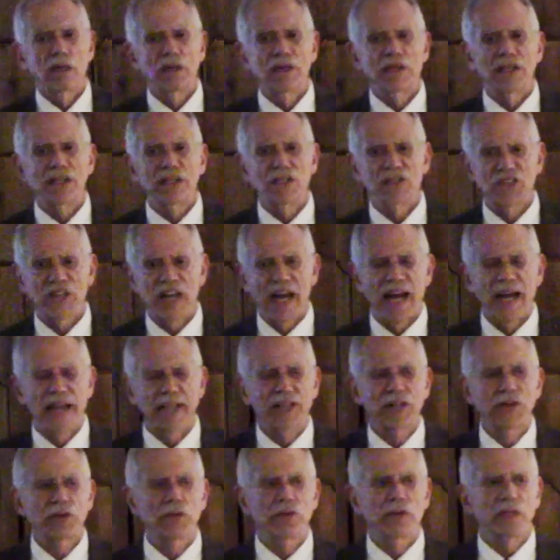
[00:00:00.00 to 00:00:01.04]
that is
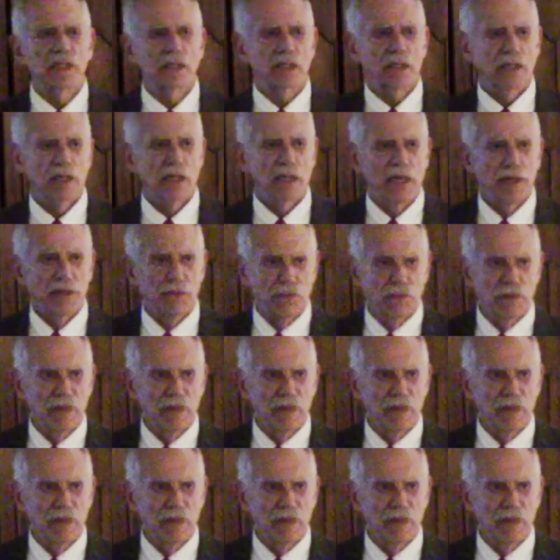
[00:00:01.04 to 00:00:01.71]
accurate and